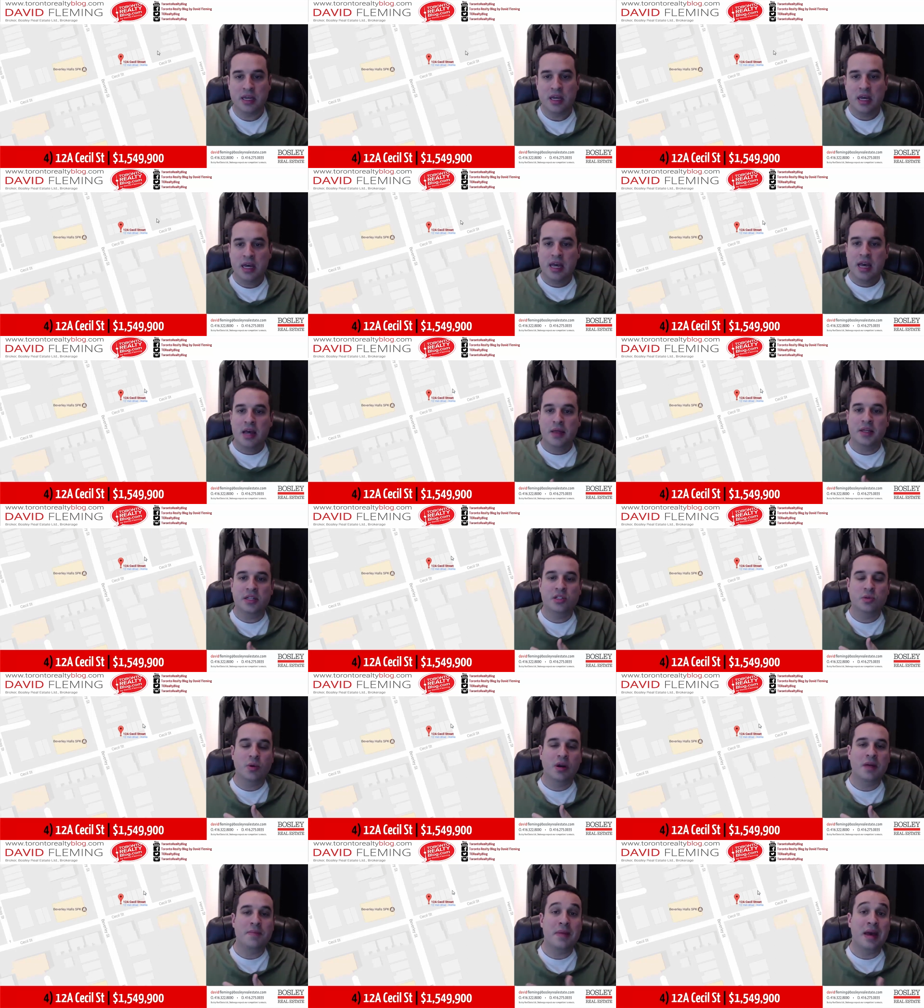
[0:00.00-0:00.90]
And this is
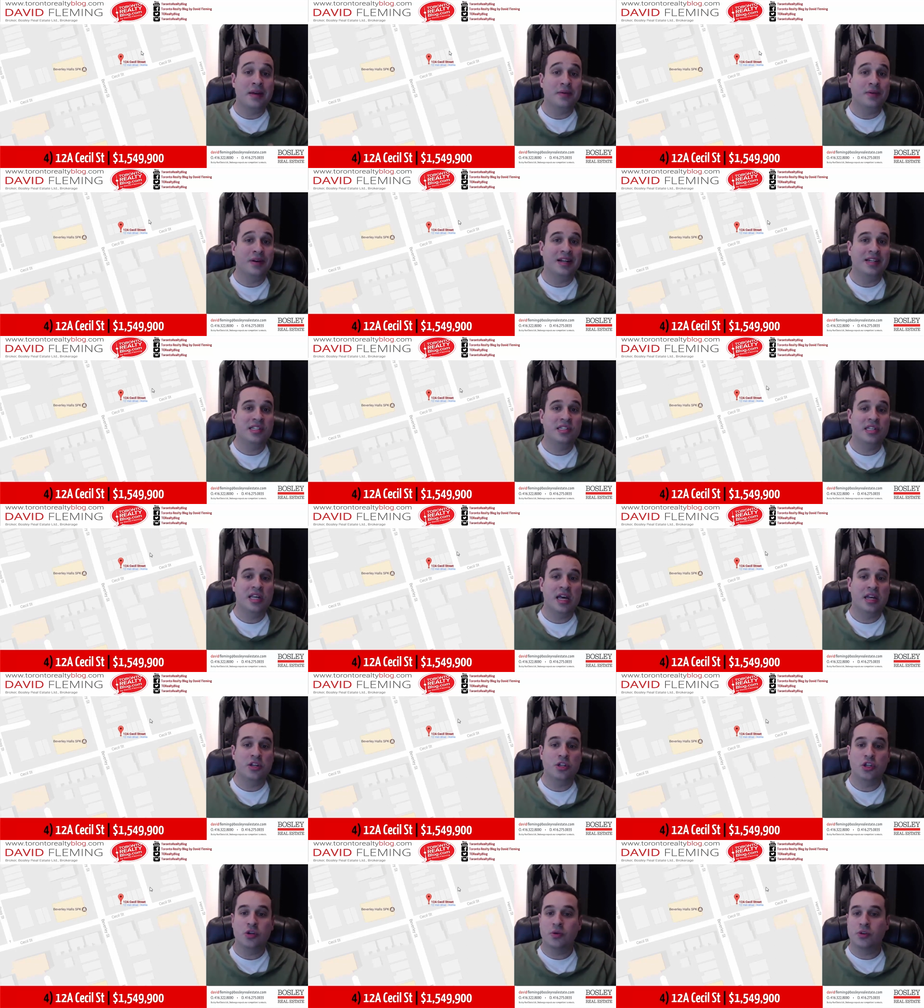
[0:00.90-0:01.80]
what I meant when I
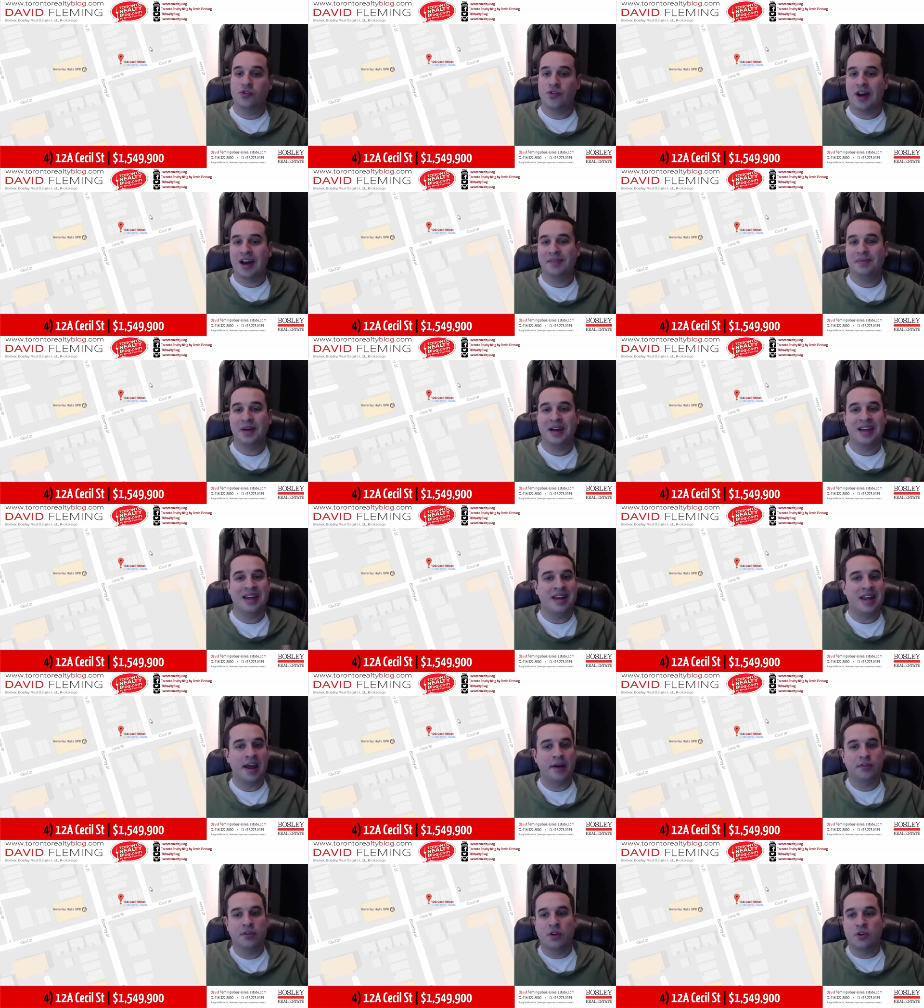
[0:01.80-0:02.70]
said you would drive by and
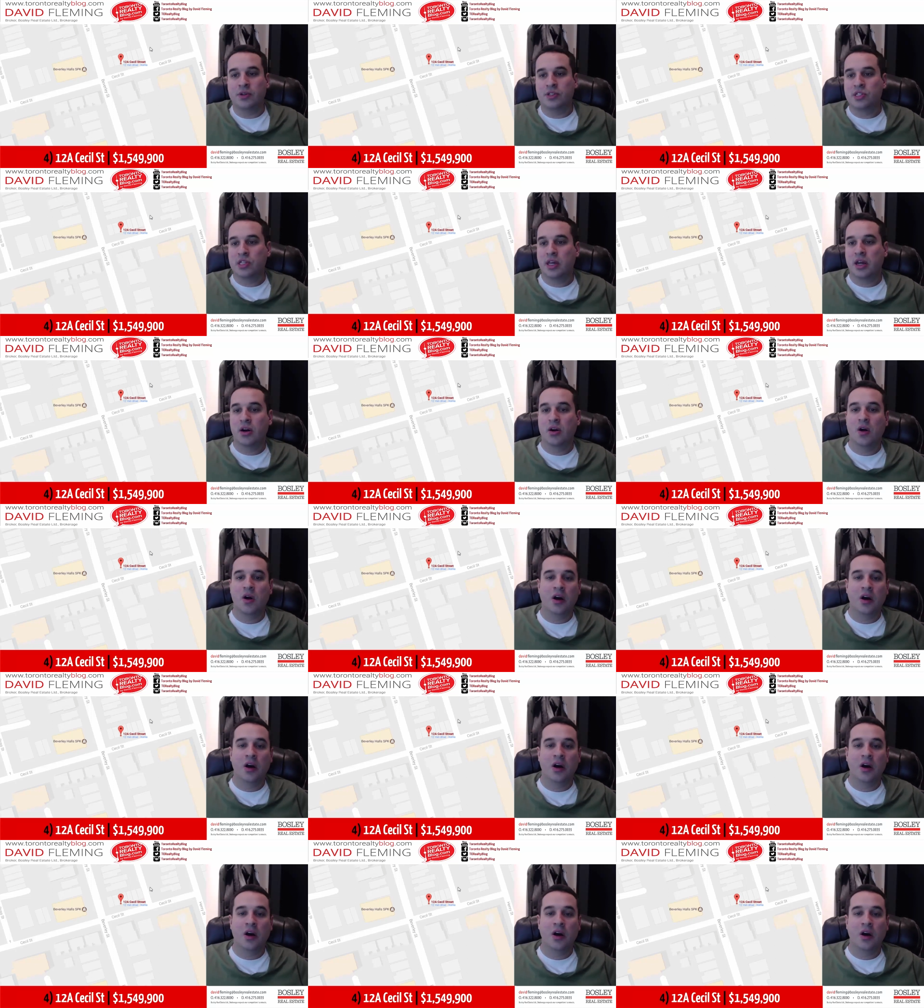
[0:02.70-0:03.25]
never know it's there.